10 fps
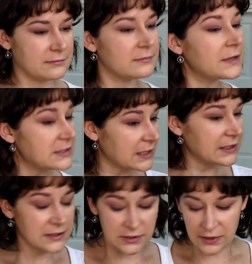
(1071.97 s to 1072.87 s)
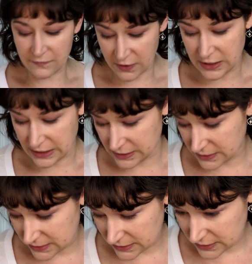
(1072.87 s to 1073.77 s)
The skin is looking very
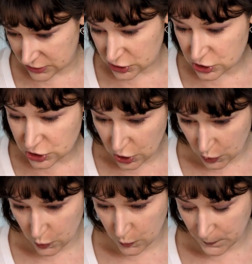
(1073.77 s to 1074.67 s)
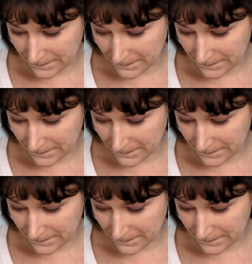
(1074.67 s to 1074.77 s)
nice. So